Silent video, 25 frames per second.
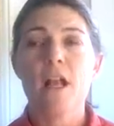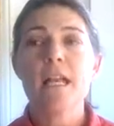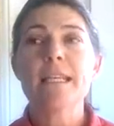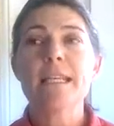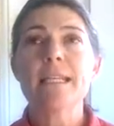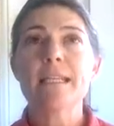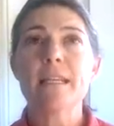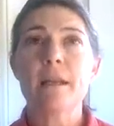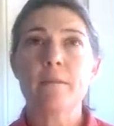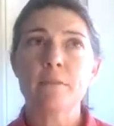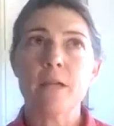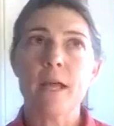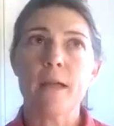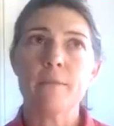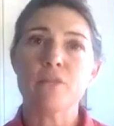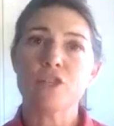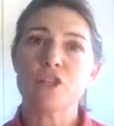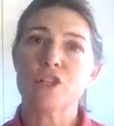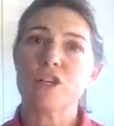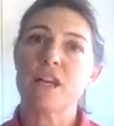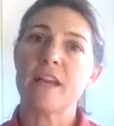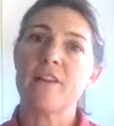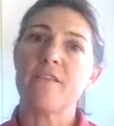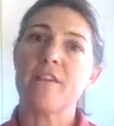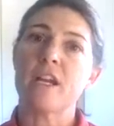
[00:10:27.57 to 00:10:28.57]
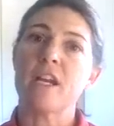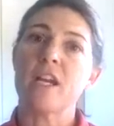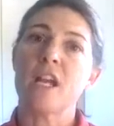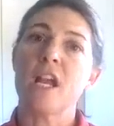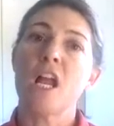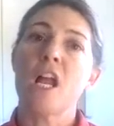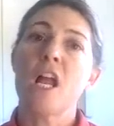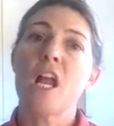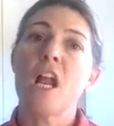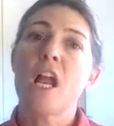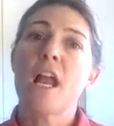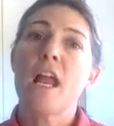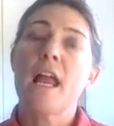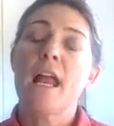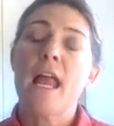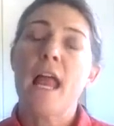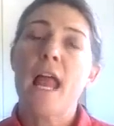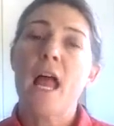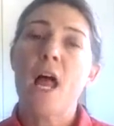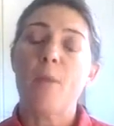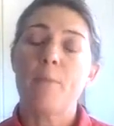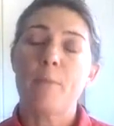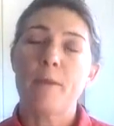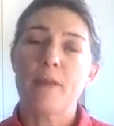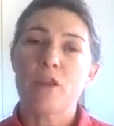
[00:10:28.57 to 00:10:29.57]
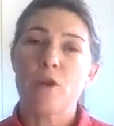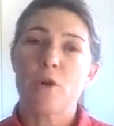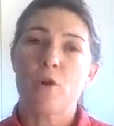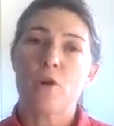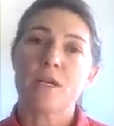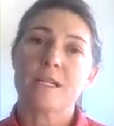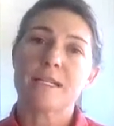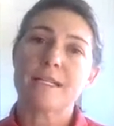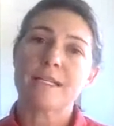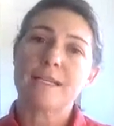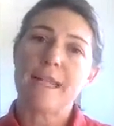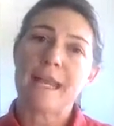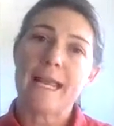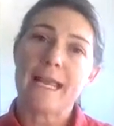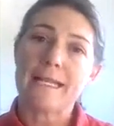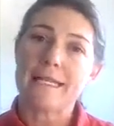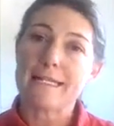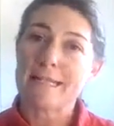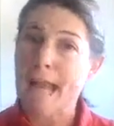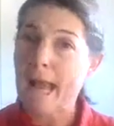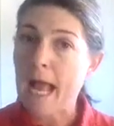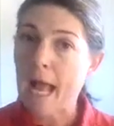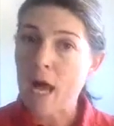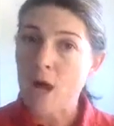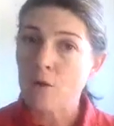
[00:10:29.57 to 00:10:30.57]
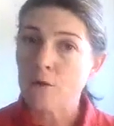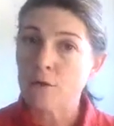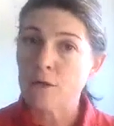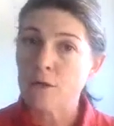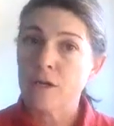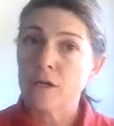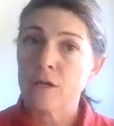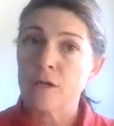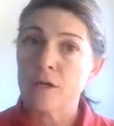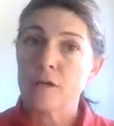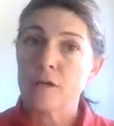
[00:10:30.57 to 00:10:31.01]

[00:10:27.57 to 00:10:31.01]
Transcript: Sometimes you're even helping the horse lay down